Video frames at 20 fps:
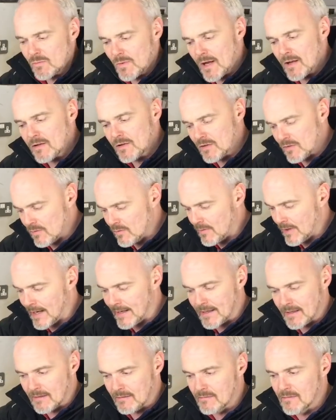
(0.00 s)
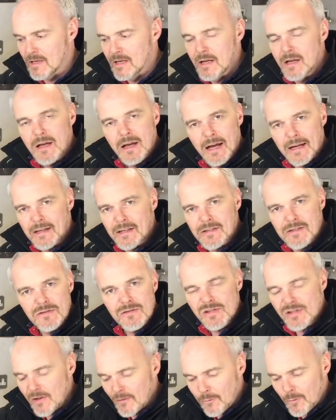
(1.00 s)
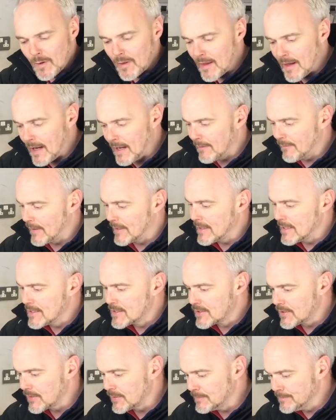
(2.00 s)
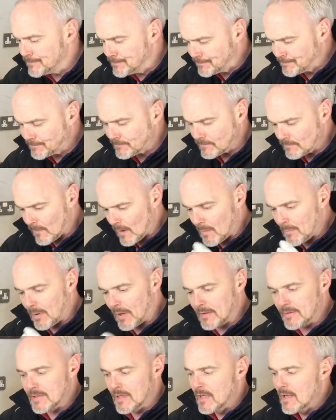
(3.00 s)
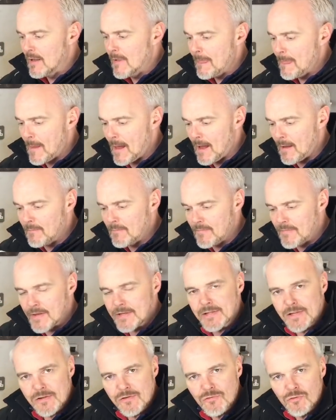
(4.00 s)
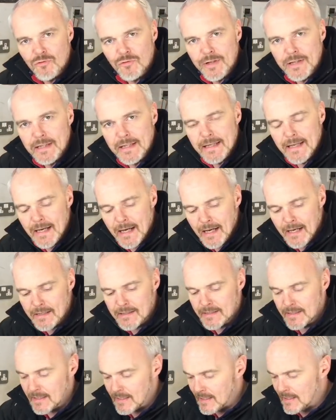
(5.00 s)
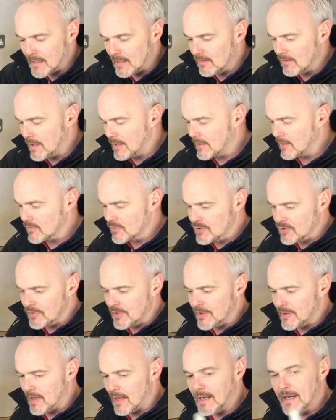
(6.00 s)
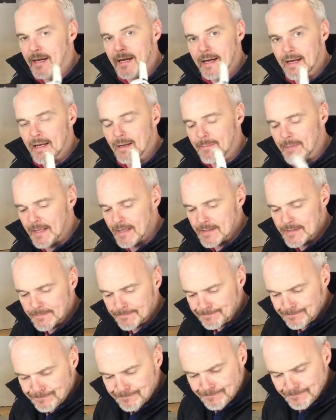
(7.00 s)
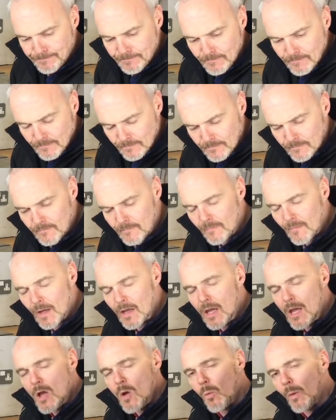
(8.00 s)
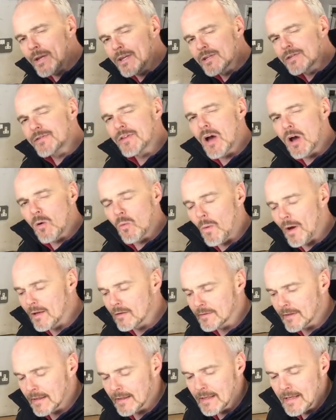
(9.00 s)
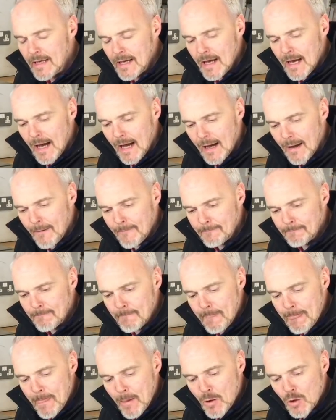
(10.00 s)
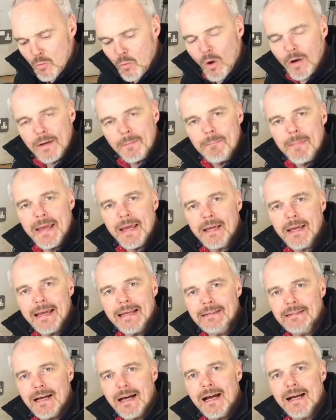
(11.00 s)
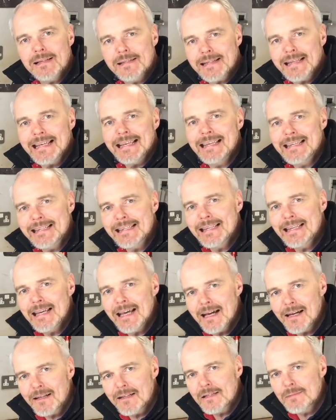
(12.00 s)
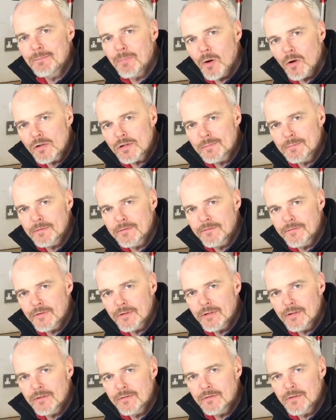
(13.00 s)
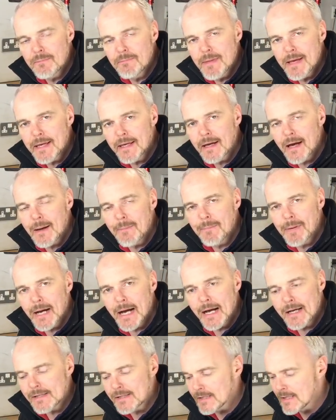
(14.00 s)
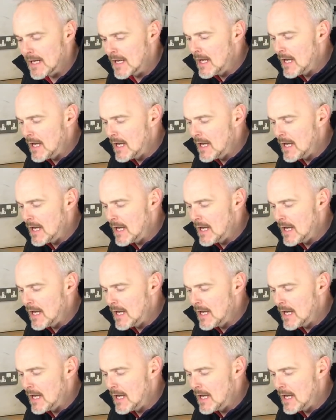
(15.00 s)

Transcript: well, so I can do stuff with that if I need to, but this is really handy, and I'll show you that in a minute. When you start welding, you want to make it as easy as possible for you to make a pass.